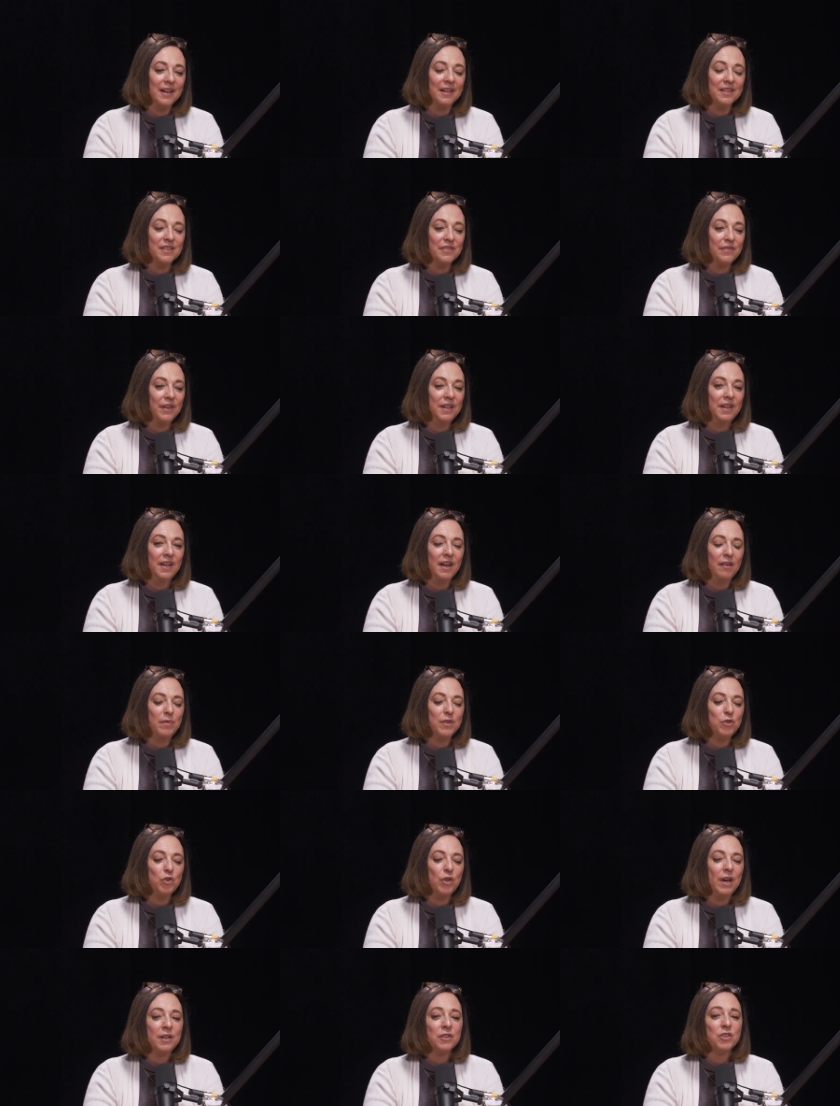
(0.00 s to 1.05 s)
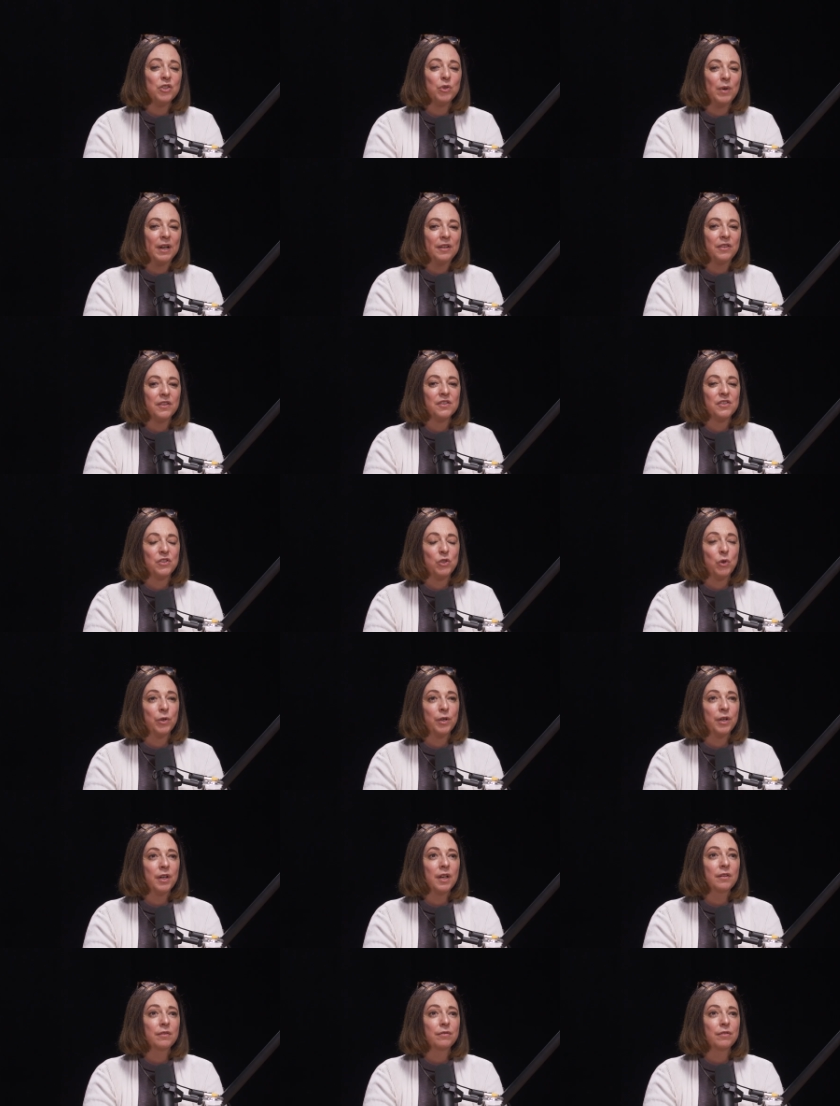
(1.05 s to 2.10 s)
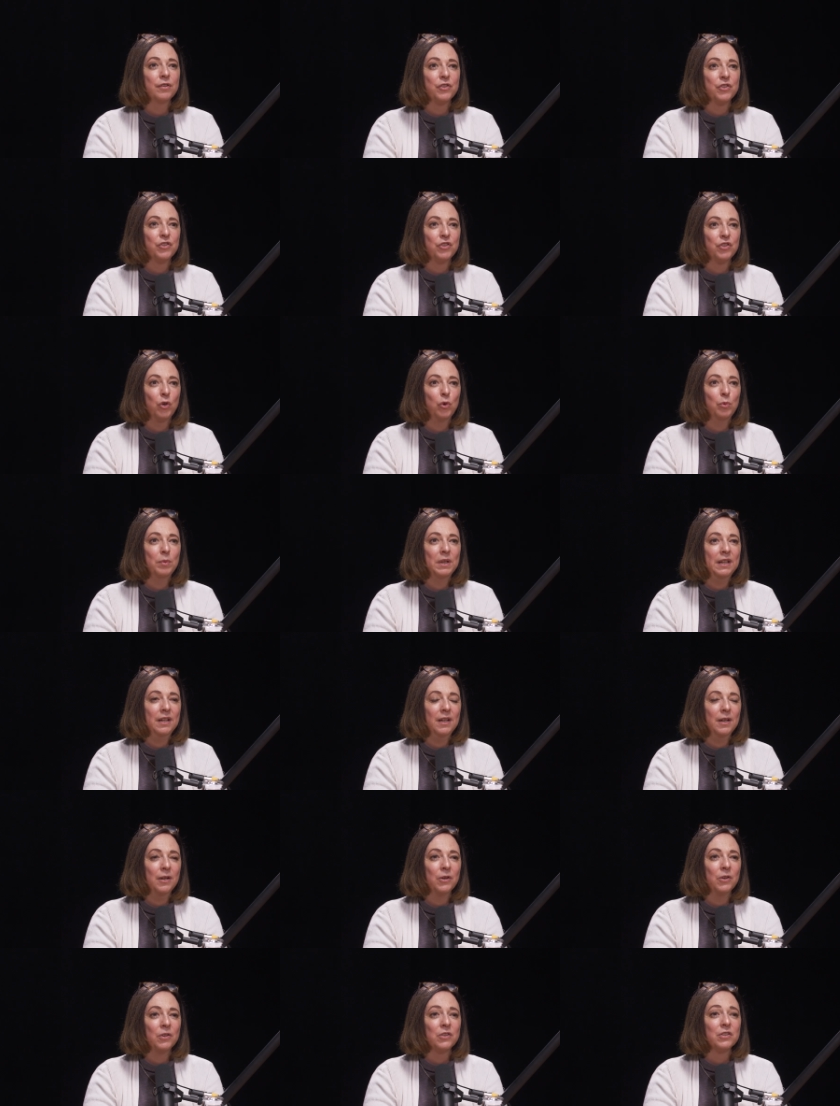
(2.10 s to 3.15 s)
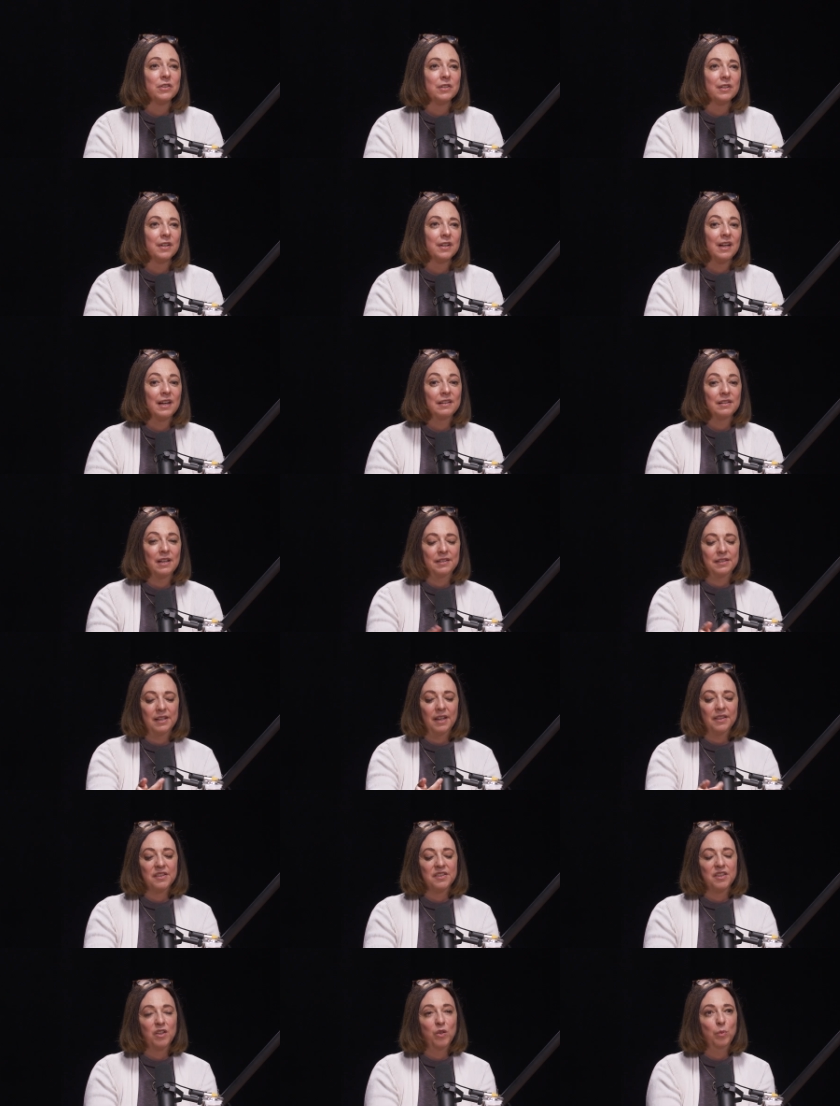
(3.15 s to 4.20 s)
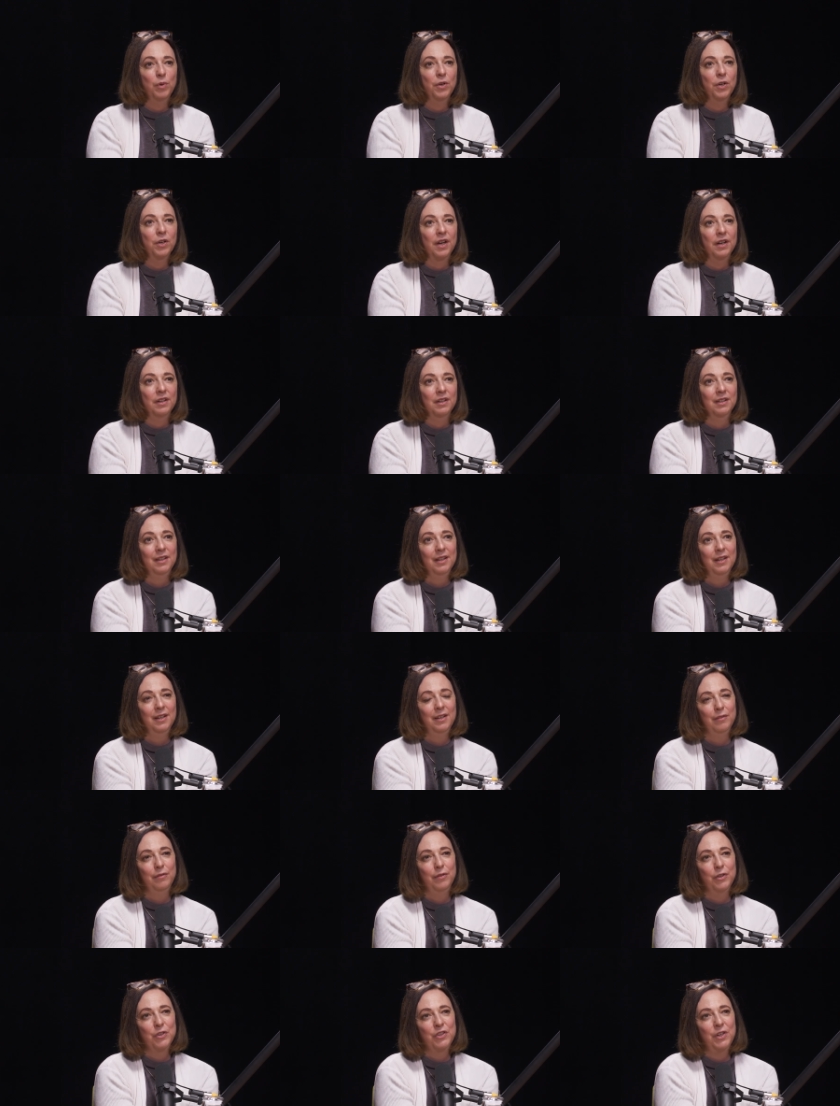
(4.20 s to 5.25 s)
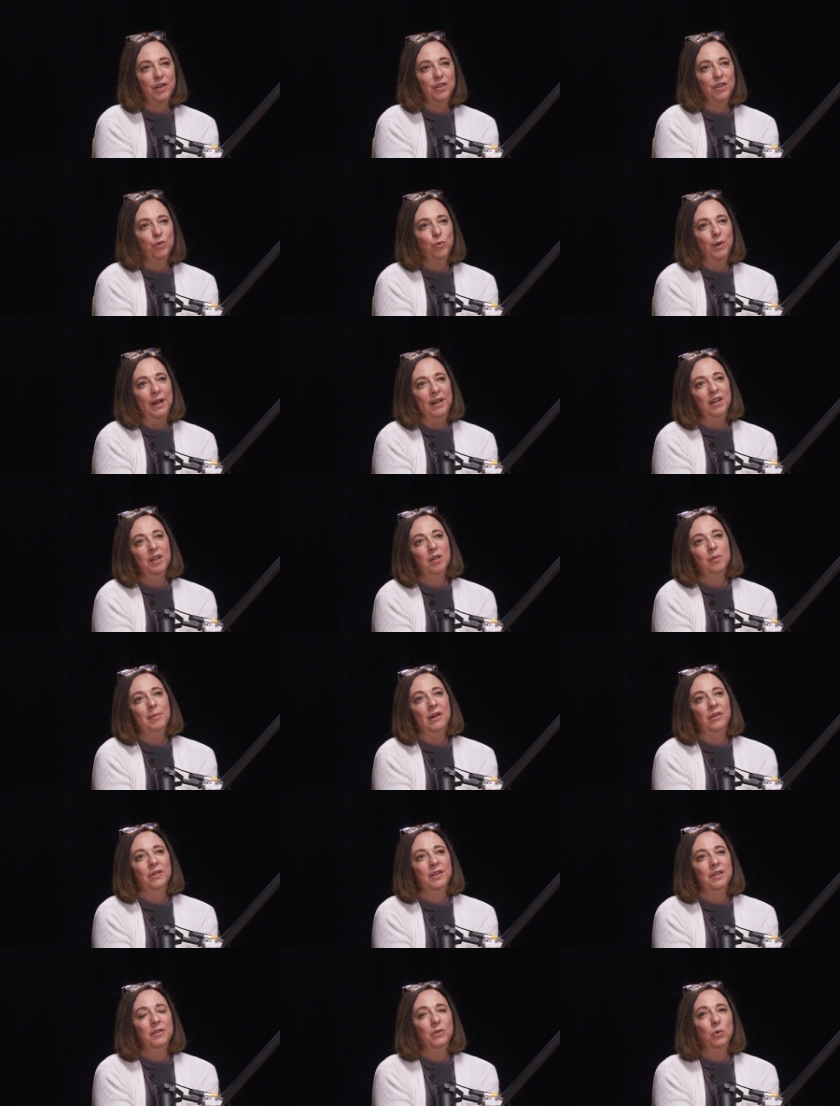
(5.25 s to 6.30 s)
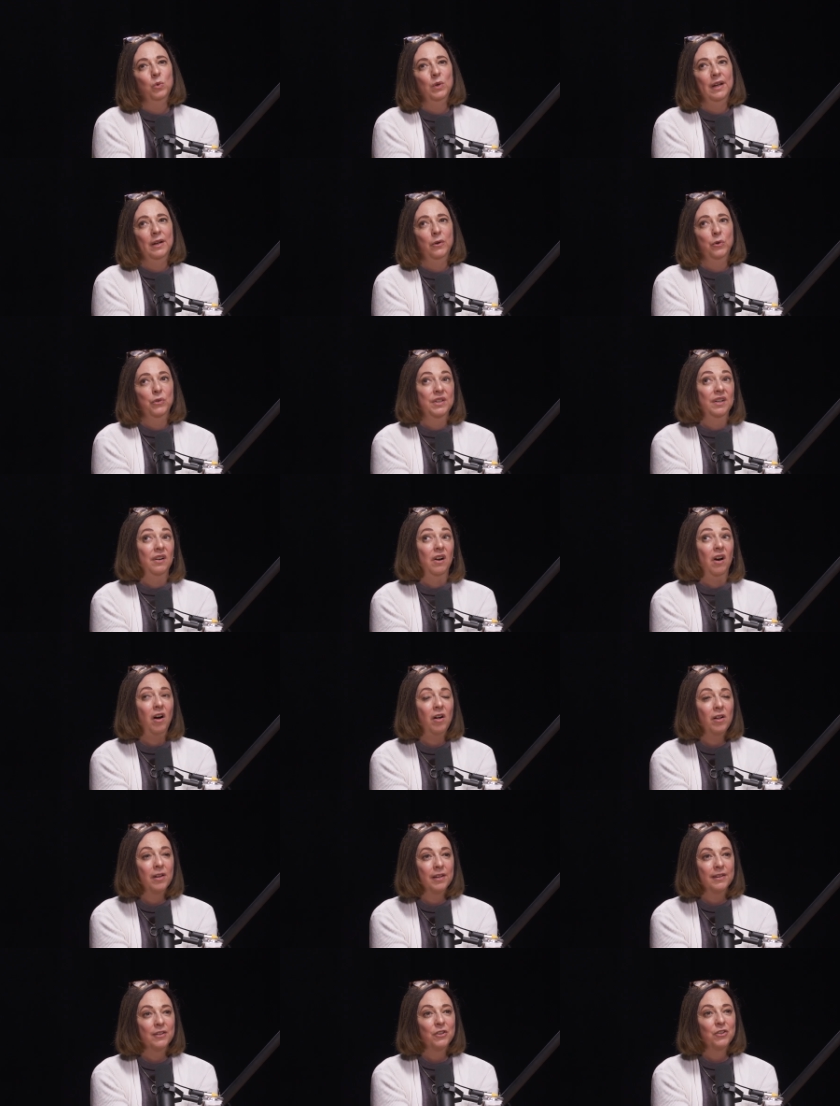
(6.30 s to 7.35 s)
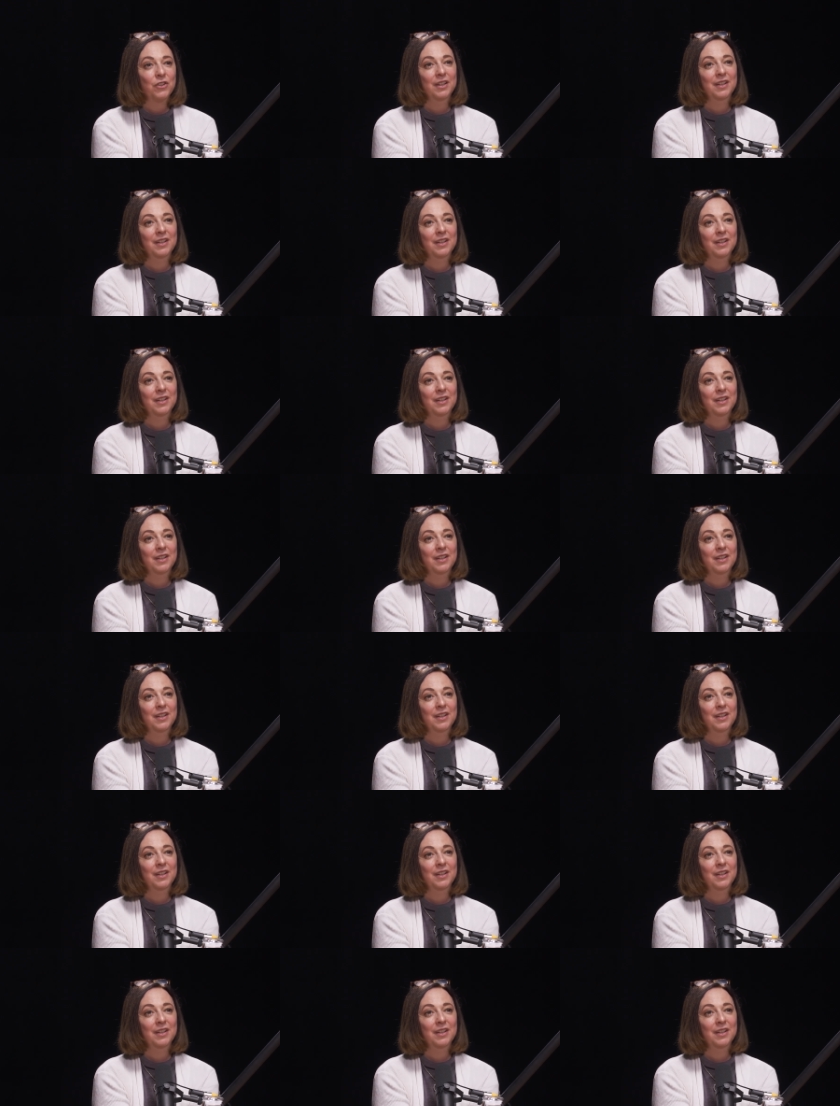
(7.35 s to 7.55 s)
Right? It's funny. I've been trying to write this story for so many years. Like I, I said this in the book, I first started writing about it when I was in college.